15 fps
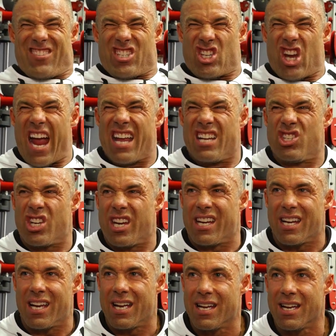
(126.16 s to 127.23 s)

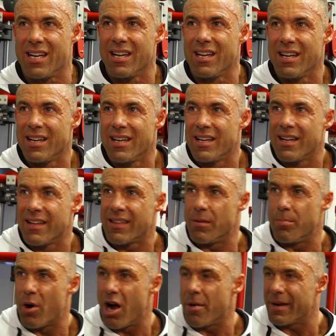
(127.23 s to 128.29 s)
Changing the
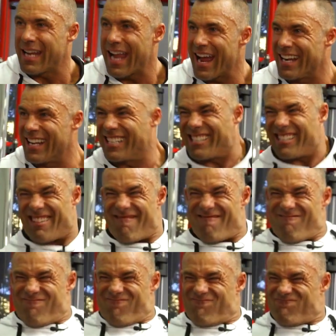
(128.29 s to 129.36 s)
biomechanics
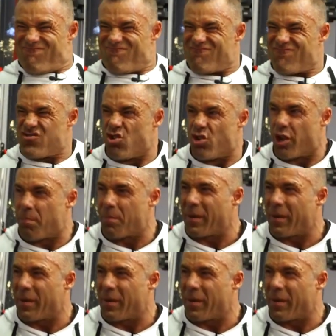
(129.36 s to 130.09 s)
or the